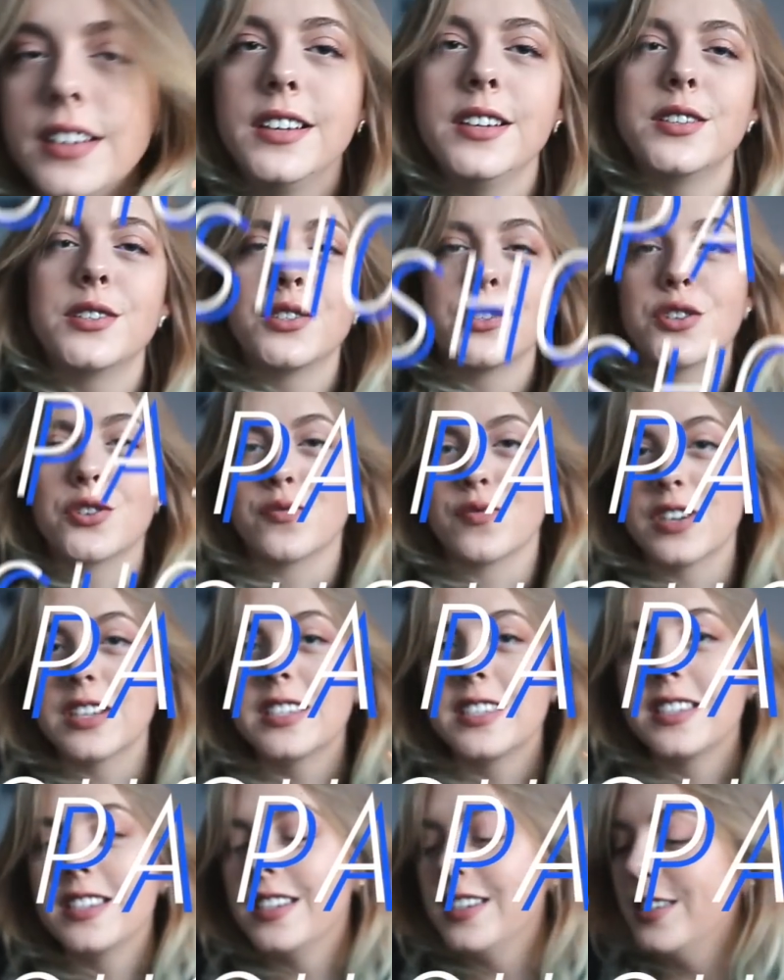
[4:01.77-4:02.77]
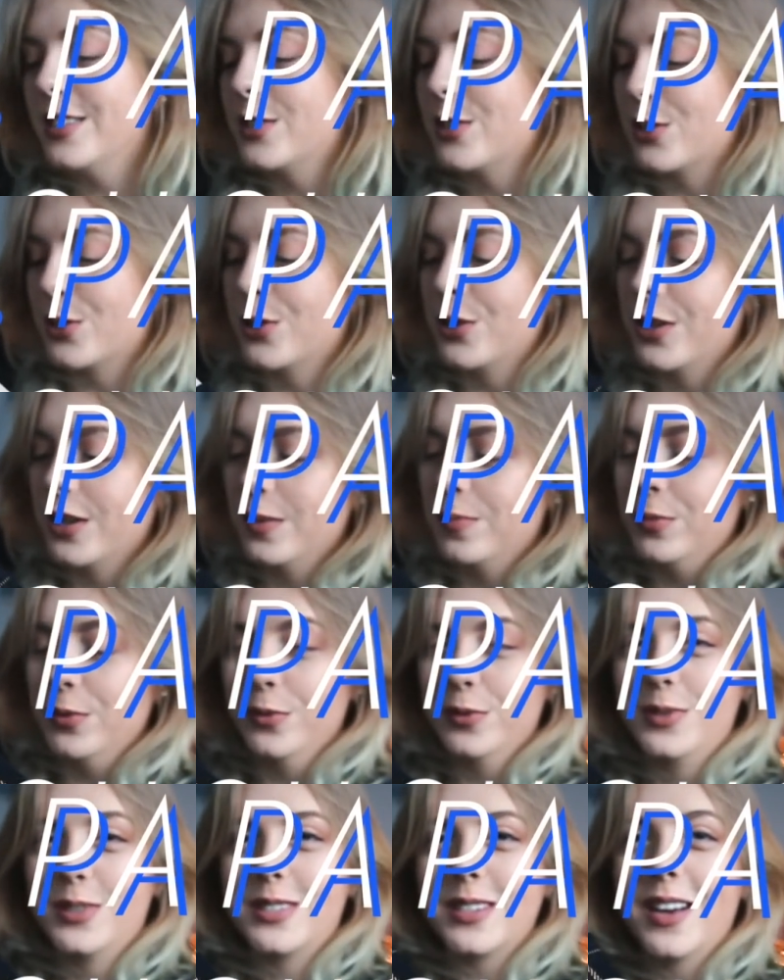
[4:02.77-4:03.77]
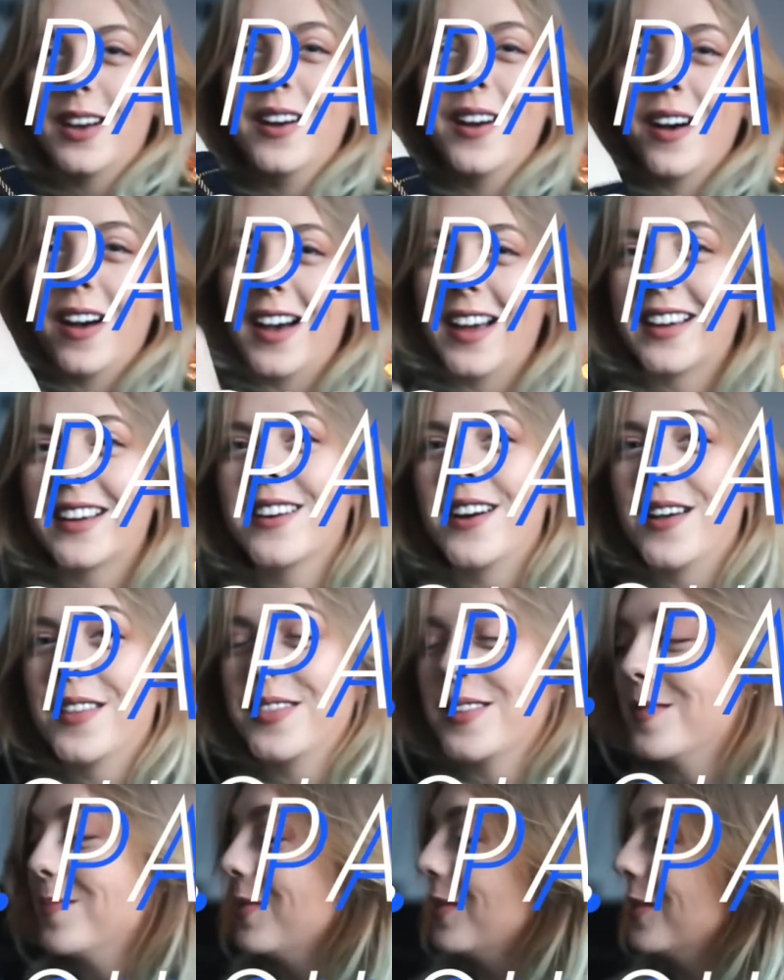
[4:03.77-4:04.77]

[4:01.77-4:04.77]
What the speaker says: These trusty sturdy boots. I got them